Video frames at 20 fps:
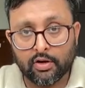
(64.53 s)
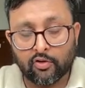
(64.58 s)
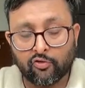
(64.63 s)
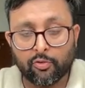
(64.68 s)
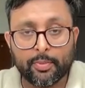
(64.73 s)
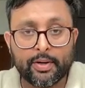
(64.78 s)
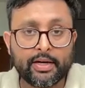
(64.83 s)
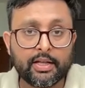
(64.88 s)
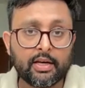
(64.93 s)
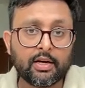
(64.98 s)

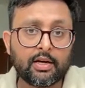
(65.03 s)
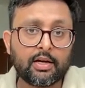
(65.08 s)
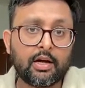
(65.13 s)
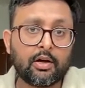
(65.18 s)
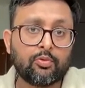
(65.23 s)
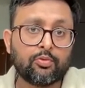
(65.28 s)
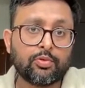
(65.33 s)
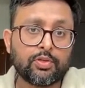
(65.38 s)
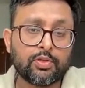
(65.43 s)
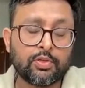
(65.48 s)
governmental
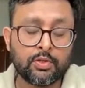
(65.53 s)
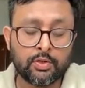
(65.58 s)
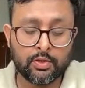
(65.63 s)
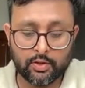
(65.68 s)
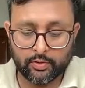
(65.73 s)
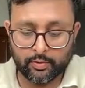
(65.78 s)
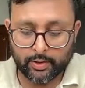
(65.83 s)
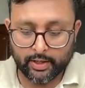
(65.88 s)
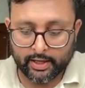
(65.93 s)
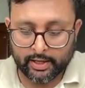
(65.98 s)

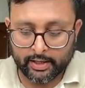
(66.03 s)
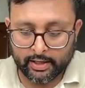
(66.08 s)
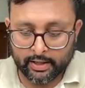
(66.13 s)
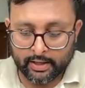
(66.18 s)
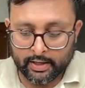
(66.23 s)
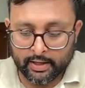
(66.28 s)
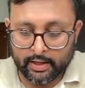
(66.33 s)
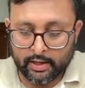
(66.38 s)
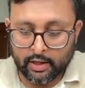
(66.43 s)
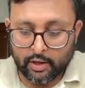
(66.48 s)
accounts, right?
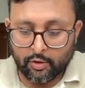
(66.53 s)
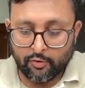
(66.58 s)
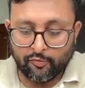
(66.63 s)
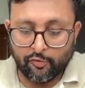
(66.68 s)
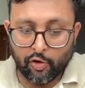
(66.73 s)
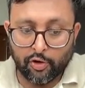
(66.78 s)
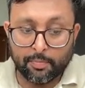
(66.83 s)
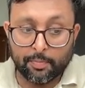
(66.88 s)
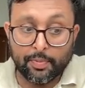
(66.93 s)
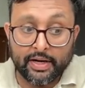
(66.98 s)

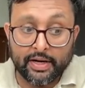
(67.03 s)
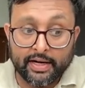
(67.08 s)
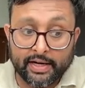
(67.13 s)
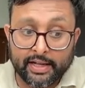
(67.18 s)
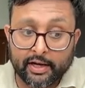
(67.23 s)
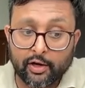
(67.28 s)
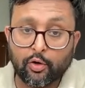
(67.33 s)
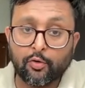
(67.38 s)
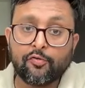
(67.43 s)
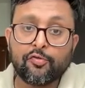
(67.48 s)
For
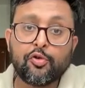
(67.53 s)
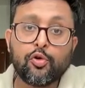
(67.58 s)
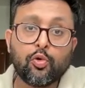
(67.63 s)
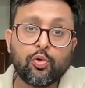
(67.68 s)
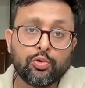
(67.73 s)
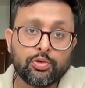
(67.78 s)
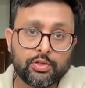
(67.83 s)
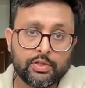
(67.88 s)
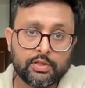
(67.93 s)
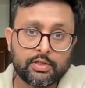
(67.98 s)
printing of
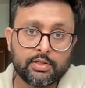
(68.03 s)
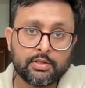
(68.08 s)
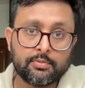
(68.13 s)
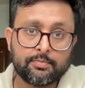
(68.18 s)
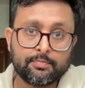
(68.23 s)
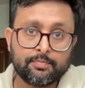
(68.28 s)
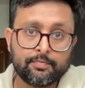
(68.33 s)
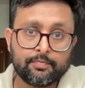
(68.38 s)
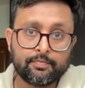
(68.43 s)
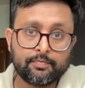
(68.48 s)

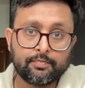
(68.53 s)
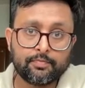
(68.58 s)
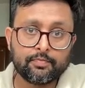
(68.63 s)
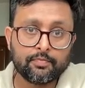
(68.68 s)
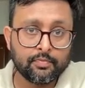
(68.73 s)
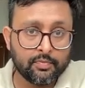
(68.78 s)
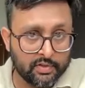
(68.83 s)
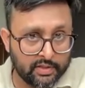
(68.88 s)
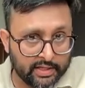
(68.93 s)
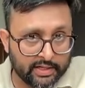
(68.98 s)
notes,
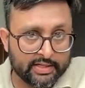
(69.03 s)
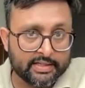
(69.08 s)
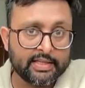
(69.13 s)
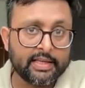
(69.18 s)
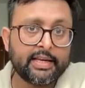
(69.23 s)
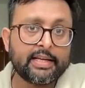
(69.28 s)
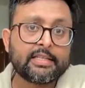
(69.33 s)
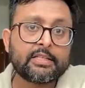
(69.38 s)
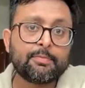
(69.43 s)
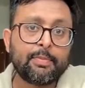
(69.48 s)
there
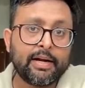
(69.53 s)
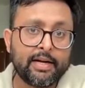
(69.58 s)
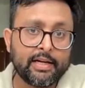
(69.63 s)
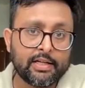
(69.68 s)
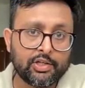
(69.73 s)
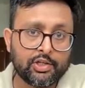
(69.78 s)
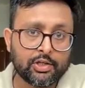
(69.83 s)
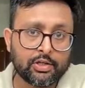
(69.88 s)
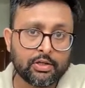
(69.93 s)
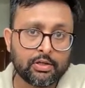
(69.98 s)
is an
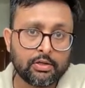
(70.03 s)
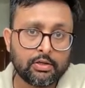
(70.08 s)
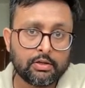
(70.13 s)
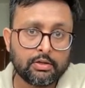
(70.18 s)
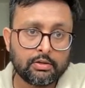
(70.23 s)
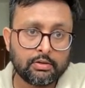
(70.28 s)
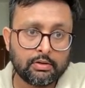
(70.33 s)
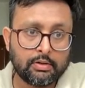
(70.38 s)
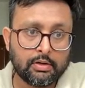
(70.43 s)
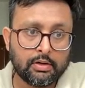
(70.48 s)
expenditure.
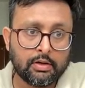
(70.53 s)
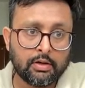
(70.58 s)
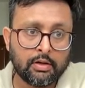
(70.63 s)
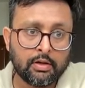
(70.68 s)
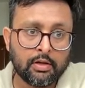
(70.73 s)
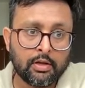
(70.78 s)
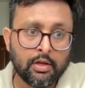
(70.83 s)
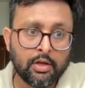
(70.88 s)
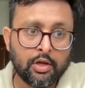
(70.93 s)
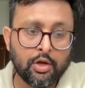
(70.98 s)

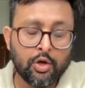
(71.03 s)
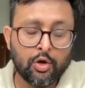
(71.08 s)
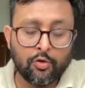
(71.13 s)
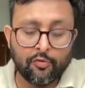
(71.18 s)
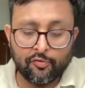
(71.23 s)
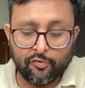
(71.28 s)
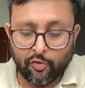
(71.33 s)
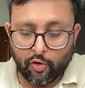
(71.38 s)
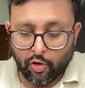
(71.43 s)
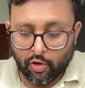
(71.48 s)

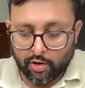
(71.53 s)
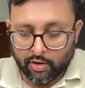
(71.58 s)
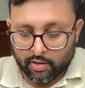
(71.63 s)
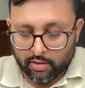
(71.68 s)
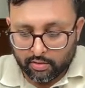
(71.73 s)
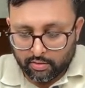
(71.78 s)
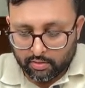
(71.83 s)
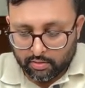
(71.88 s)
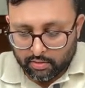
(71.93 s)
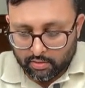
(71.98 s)

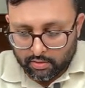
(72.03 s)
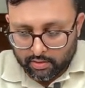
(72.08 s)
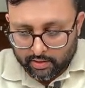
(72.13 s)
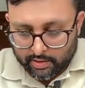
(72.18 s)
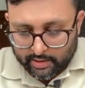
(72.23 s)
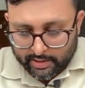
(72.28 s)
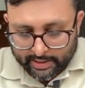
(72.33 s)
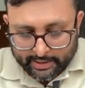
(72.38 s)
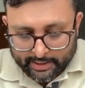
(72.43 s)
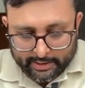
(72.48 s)
For
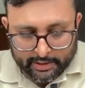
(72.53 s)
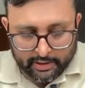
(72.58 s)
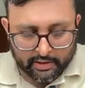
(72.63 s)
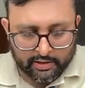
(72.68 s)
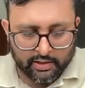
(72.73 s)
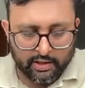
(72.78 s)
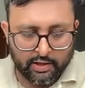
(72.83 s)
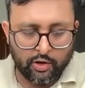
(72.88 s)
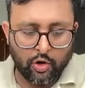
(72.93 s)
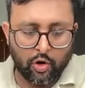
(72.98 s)

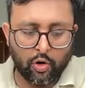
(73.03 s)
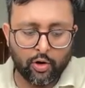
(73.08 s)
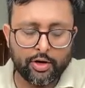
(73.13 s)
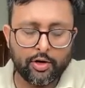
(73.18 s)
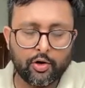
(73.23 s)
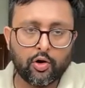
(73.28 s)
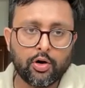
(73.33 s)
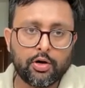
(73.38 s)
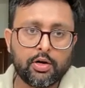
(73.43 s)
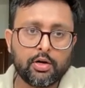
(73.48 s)
internal law
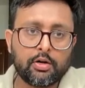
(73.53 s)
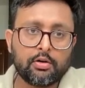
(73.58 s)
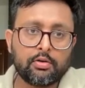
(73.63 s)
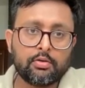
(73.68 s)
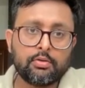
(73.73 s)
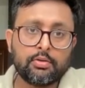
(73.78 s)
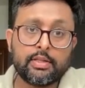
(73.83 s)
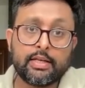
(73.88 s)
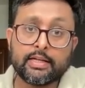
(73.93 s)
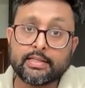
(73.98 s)
and order,
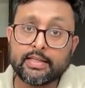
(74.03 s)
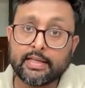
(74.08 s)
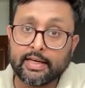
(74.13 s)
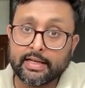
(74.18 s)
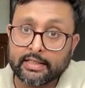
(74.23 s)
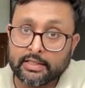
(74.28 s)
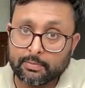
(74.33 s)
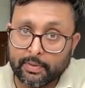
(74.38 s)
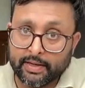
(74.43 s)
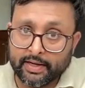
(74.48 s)
there is an
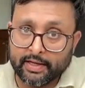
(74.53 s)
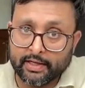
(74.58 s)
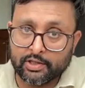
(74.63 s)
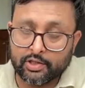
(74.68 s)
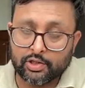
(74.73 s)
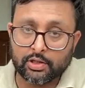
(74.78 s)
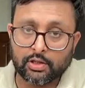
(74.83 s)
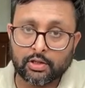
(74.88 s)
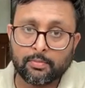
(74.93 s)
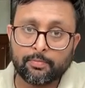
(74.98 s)

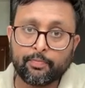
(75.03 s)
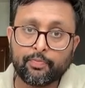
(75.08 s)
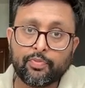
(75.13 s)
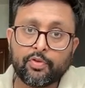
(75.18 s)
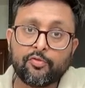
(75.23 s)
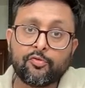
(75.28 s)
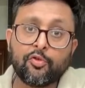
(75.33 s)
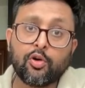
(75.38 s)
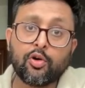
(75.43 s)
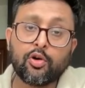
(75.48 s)
expenditure.
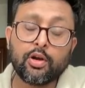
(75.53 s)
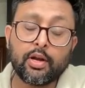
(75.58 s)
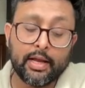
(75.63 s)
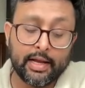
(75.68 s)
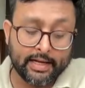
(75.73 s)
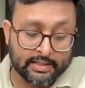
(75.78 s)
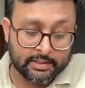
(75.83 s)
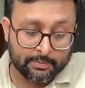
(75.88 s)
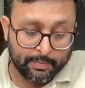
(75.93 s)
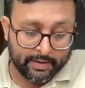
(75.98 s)
For
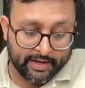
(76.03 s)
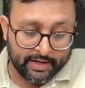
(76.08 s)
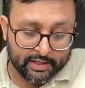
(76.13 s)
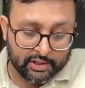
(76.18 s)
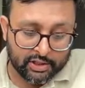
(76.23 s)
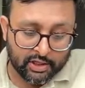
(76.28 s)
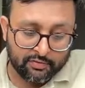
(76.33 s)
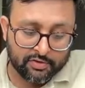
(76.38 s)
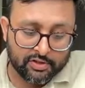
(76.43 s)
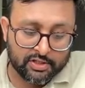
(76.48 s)

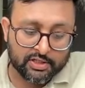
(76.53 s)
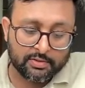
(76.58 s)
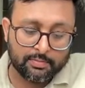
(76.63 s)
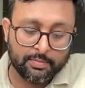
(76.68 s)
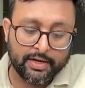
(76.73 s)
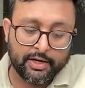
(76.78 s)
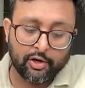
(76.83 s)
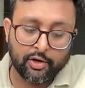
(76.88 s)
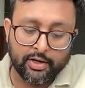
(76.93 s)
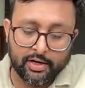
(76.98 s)
expenditure which is
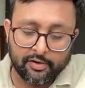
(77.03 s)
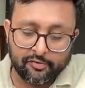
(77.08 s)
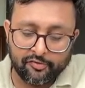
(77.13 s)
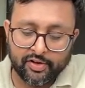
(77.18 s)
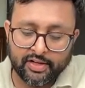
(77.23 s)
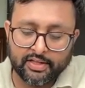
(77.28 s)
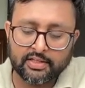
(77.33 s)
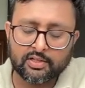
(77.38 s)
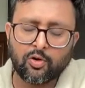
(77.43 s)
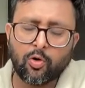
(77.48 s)
made on
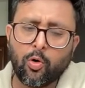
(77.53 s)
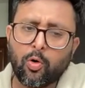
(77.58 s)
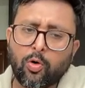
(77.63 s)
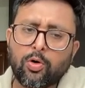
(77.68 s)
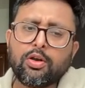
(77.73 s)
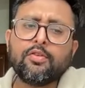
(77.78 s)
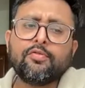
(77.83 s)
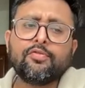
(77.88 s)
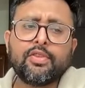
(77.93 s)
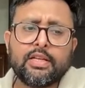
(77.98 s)
defense,
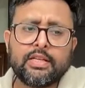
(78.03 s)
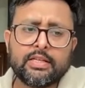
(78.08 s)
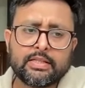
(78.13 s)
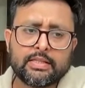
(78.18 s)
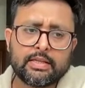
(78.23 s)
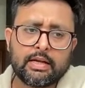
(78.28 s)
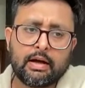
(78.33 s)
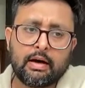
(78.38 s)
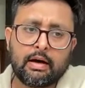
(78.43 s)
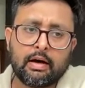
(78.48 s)
all of
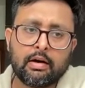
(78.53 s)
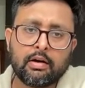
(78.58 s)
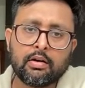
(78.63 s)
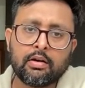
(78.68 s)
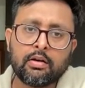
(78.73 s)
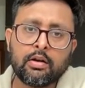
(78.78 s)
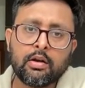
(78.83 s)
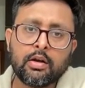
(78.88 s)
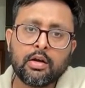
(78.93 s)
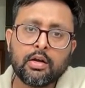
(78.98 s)
these
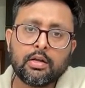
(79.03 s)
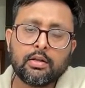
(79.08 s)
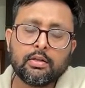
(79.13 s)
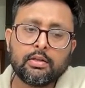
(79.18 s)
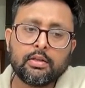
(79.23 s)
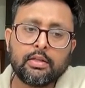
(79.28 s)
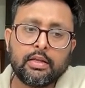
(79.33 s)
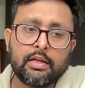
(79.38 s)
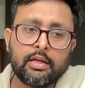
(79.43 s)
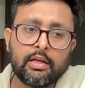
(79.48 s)
are
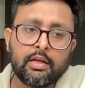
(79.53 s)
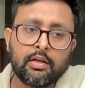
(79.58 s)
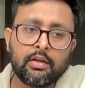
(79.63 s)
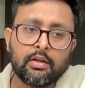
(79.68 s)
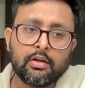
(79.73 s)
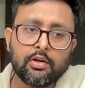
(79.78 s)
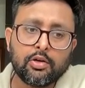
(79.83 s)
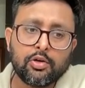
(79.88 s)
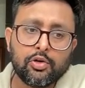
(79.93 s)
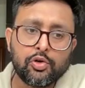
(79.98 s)

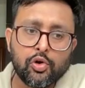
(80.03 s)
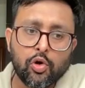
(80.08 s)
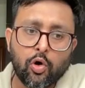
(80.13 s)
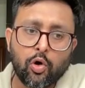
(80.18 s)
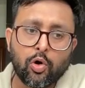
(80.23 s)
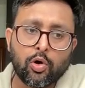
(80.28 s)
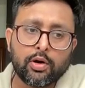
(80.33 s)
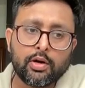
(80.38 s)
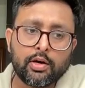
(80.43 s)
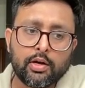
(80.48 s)
the
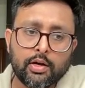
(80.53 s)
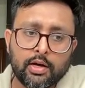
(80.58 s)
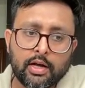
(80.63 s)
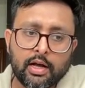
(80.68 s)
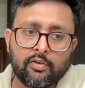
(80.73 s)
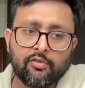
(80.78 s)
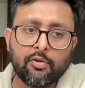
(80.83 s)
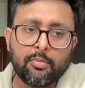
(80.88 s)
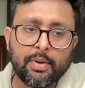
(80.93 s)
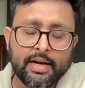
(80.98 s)

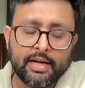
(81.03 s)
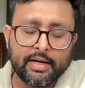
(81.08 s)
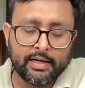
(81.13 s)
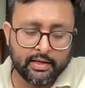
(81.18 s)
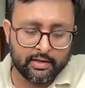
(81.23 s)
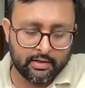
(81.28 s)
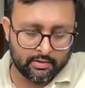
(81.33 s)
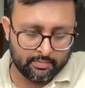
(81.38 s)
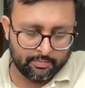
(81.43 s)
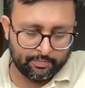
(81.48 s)

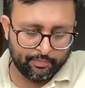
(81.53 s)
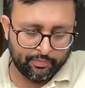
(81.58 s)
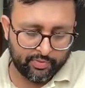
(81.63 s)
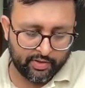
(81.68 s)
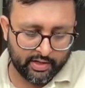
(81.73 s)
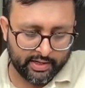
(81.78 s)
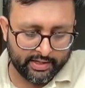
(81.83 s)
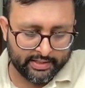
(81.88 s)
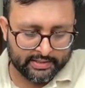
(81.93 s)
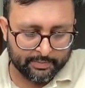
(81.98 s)
non-governmental
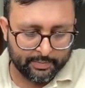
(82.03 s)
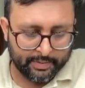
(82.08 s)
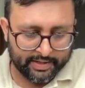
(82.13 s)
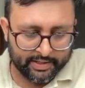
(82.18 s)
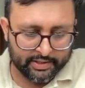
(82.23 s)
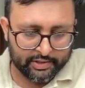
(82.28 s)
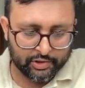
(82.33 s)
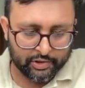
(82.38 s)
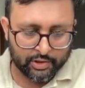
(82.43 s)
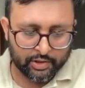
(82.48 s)

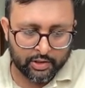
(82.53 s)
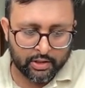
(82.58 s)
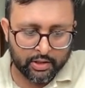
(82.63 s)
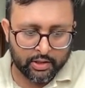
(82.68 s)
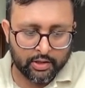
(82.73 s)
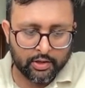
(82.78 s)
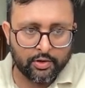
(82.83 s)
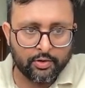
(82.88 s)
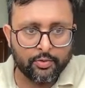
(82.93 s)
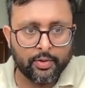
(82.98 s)
expenditure,
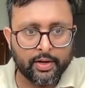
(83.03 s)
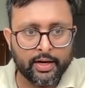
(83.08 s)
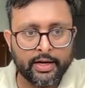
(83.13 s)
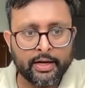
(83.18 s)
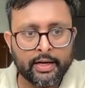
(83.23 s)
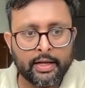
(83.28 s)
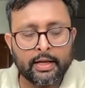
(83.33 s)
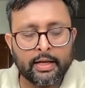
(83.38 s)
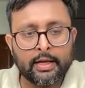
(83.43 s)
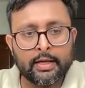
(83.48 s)

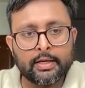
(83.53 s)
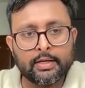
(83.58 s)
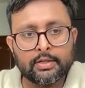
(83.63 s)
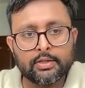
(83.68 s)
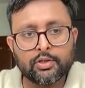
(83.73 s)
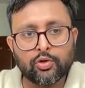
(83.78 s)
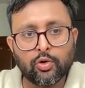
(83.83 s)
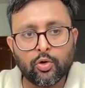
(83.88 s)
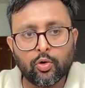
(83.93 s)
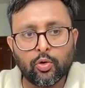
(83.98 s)
right?
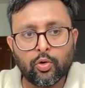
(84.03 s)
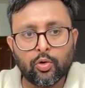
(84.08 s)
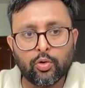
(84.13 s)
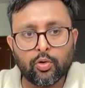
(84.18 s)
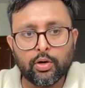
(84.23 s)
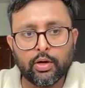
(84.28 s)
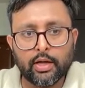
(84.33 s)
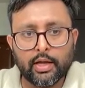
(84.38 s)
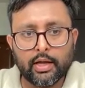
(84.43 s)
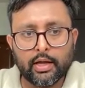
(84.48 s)

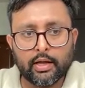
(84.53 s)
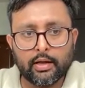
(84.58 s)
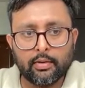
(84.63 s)
So